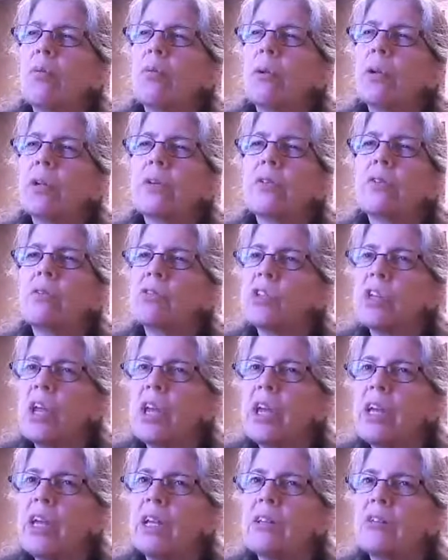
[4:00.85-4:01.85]
or political
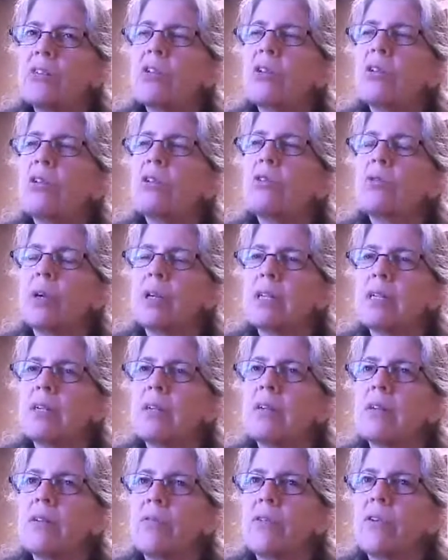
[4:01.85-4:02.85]
science, you'll
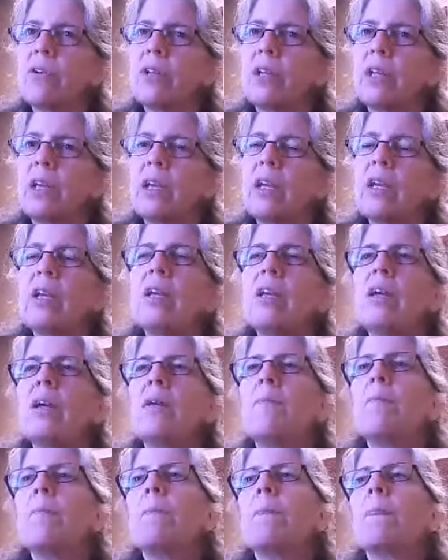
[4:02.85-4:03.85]
address it differently.
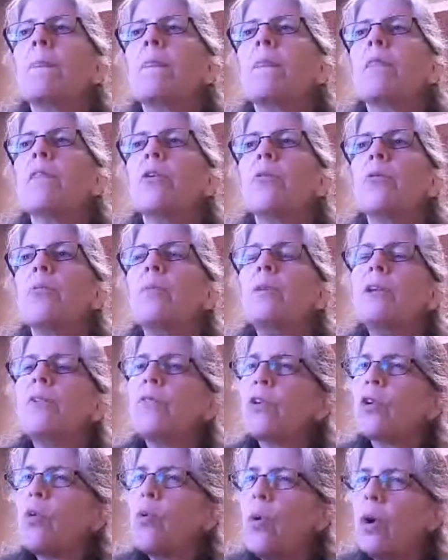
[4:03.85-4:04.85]
There will
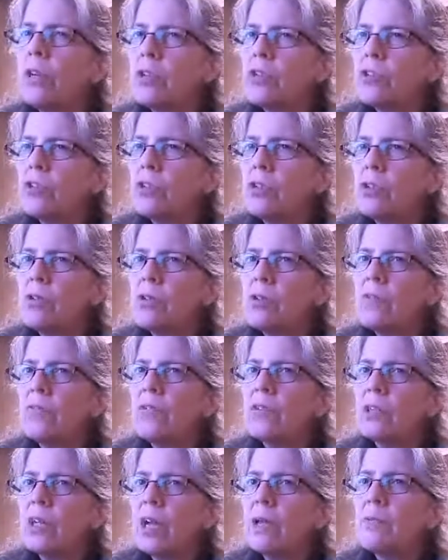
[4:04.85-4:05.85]
be different
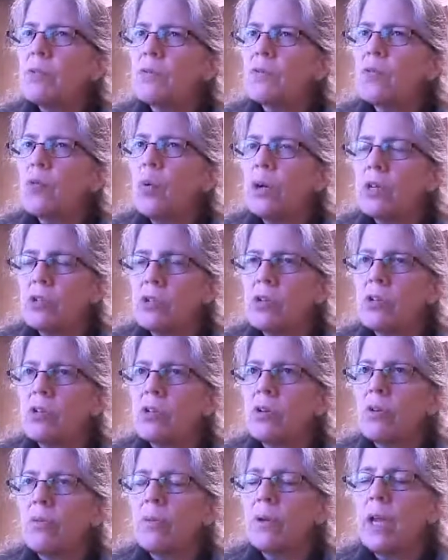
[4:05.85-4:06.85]
questions, different types of
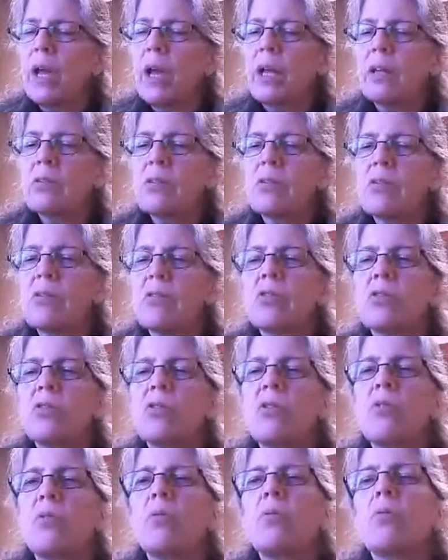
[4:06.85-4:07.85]
questions that will be
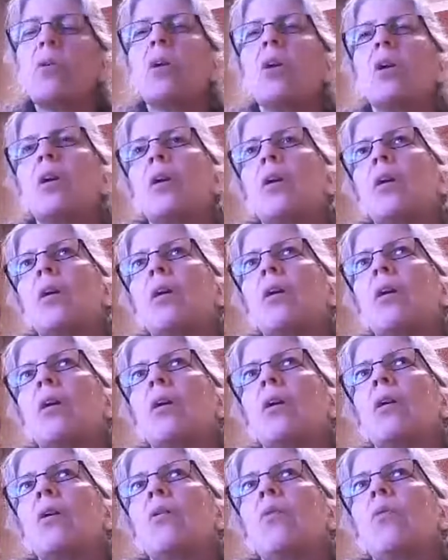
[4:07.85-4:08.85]
asked. So
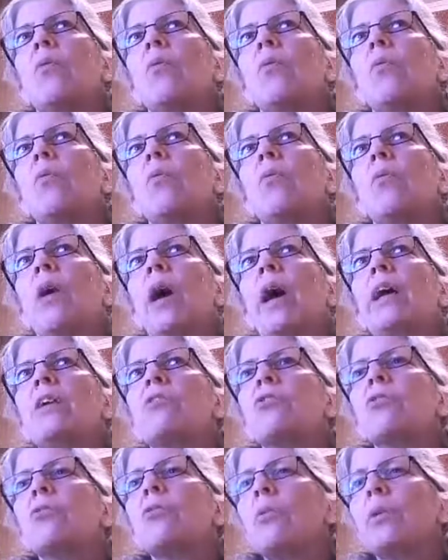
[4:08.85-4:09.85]

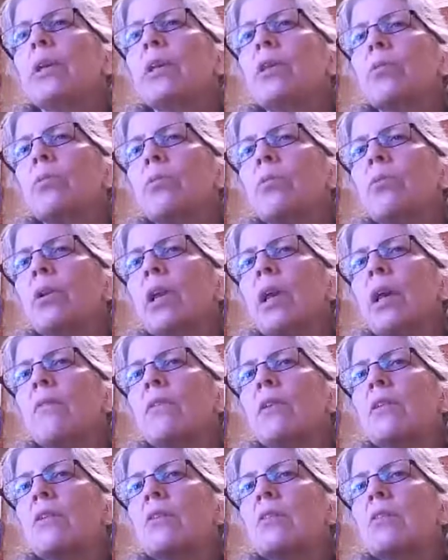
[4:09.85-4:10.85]
as you're going through
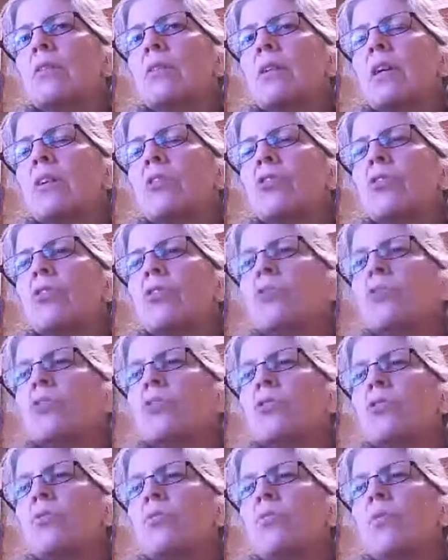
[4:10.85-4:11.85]
and having these
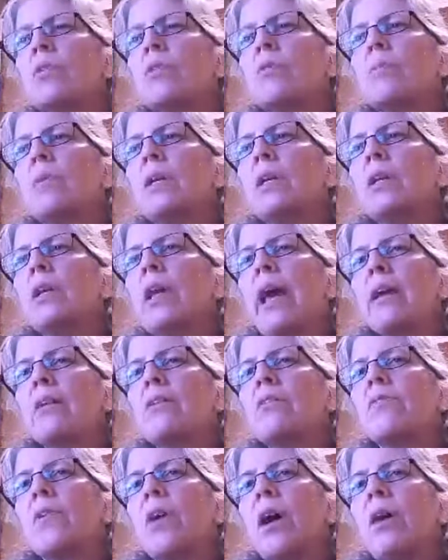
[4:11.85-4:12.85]
discussions, you want to be in
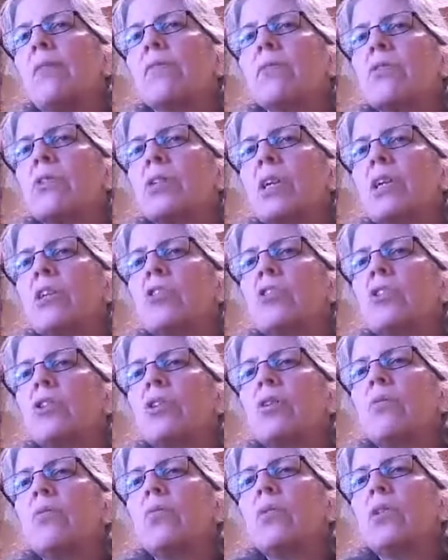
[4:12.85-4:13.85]
active
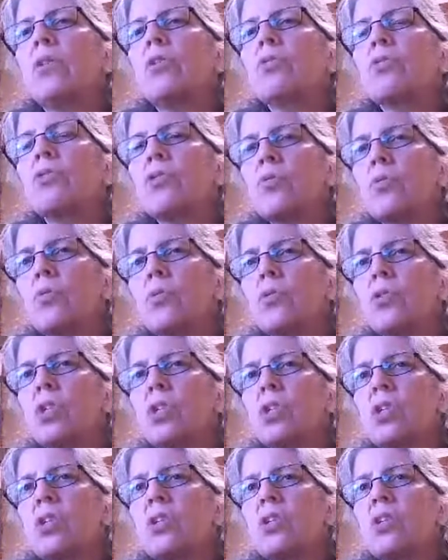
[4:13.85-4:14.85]
conversation with your
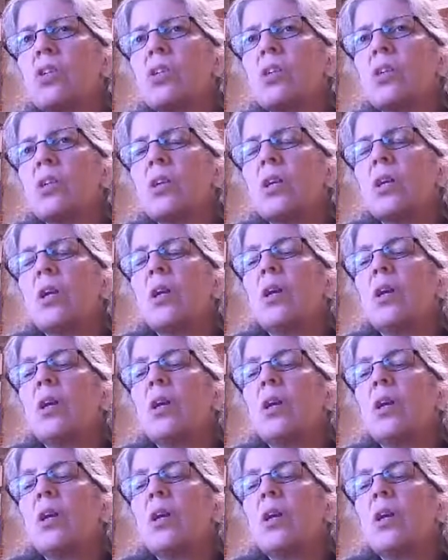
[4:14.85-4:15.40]
sources,